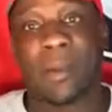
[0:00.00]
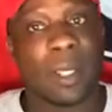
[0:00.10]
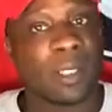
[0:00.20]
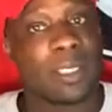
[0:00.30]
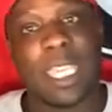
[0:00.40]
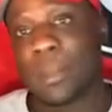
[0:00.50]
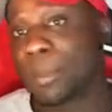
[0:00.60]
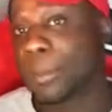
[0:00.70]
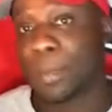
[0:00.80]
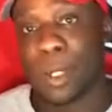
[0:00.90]
because the
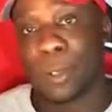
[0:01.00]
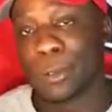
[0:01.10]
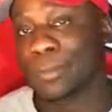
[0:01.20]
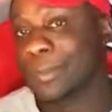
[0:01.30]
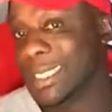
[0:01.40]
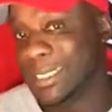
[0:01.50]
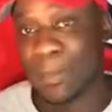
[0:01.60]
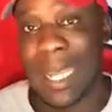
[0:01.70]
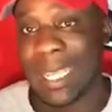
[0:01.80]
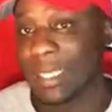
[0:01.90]
AP poll is
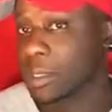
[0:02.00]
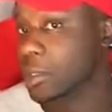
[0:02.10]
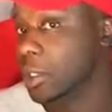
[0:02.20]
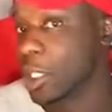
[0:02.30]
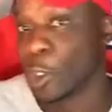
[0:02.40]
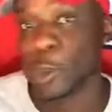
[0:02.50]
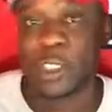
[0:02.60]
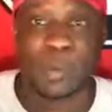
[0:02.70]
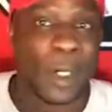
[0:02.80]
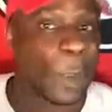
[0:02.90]
biased, the coaches
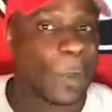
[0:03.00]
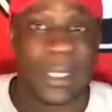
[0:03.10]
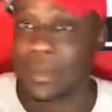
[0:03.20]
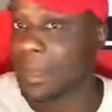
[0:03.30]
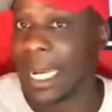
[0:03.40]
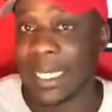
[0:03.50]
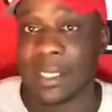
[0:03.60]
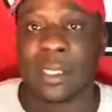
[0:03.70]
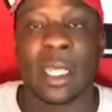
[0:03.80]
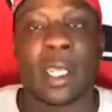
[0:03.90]
poll is biased,